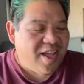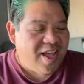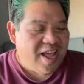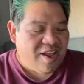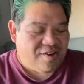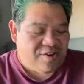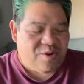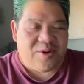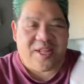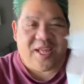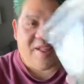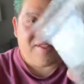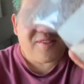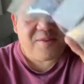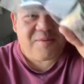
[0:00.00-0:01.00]
And she only
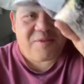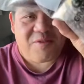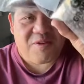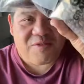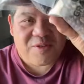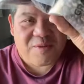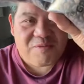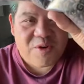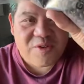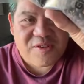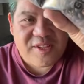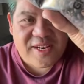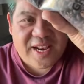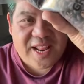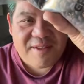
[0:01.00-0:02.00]
had some
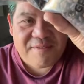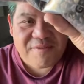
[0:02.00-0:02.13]
roasted left.